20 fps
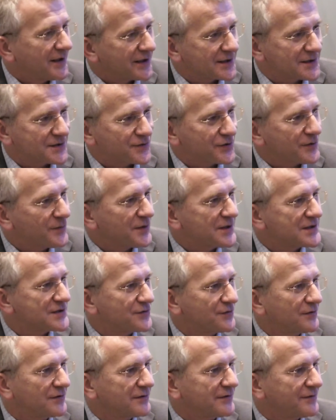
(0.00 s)
extremely
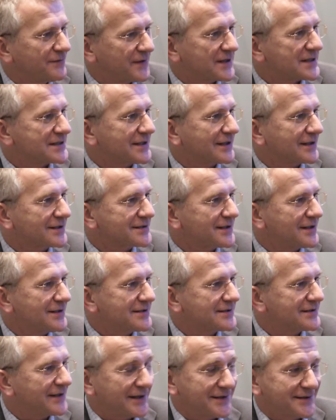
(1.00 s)
strong fixed
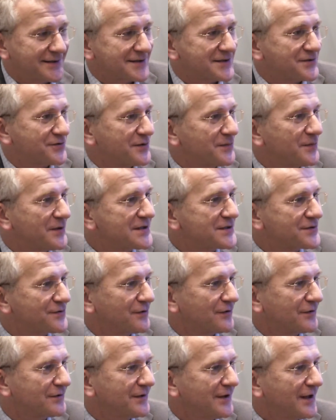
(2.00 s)
access and extremely
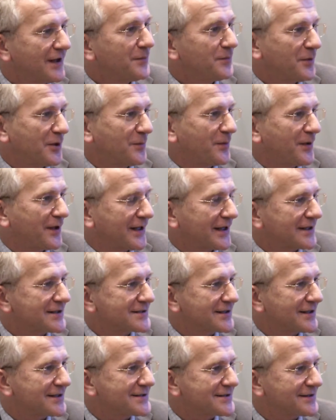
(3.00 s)
strong mobile
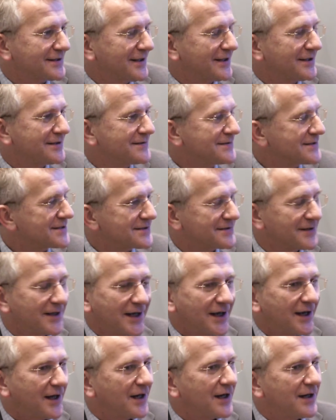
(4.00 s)
access, and
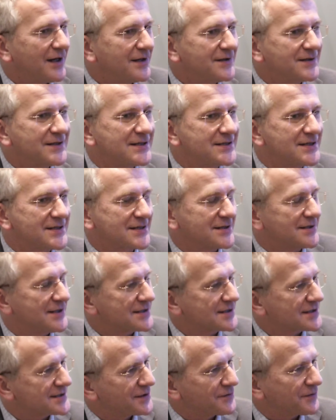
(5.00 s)
there doesn't
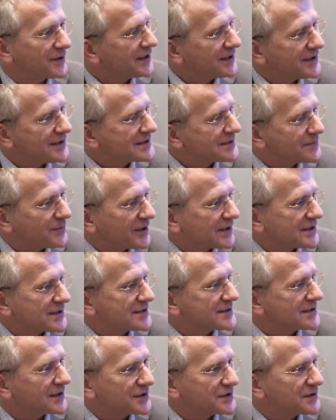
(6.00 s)
necessarily need to be a
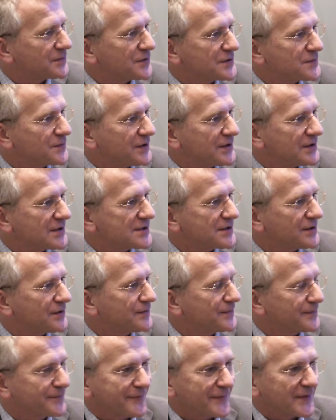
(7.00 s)
distinction between the
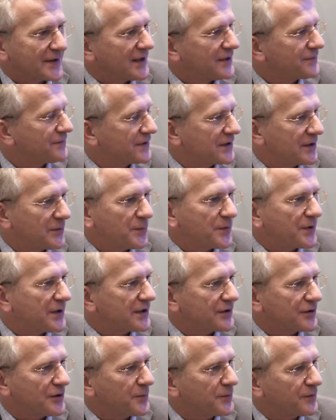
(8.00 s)
two. If a company
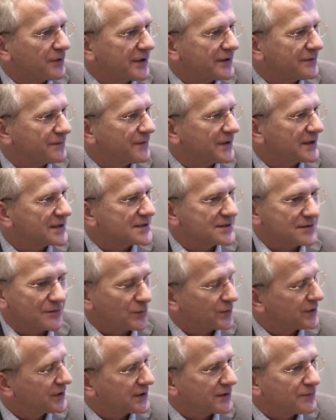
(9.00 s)
can operate fixed,
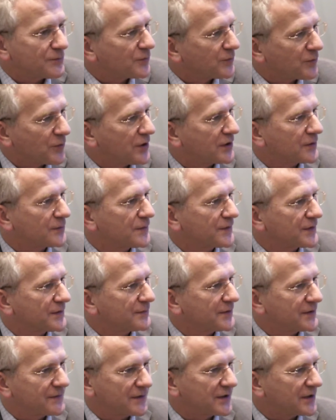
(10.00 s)
we can work with
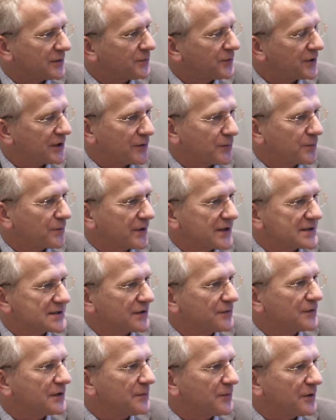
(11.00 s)
them. If a company operates
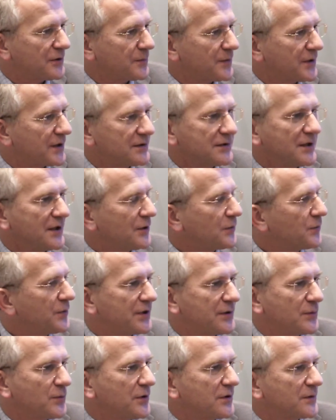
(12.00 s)
only mobile, we
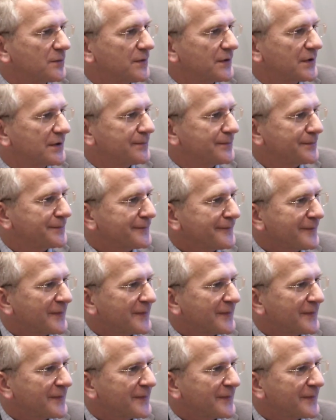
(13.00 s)
can work with them.